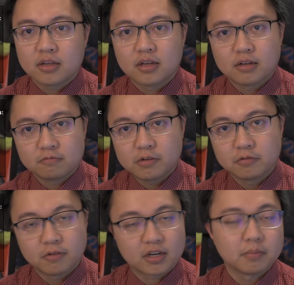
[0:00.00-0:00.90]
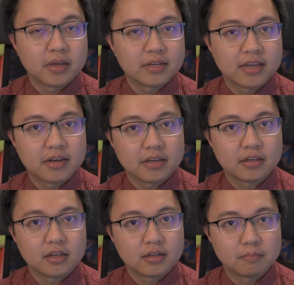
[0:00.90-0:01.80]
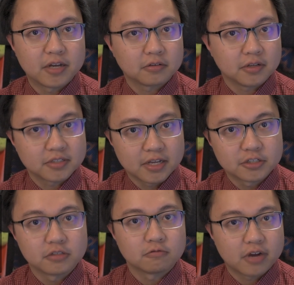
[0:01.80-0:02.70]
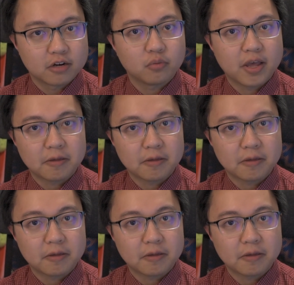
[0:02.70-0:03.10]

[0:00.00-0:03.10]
we would recommend getting medical attention right away.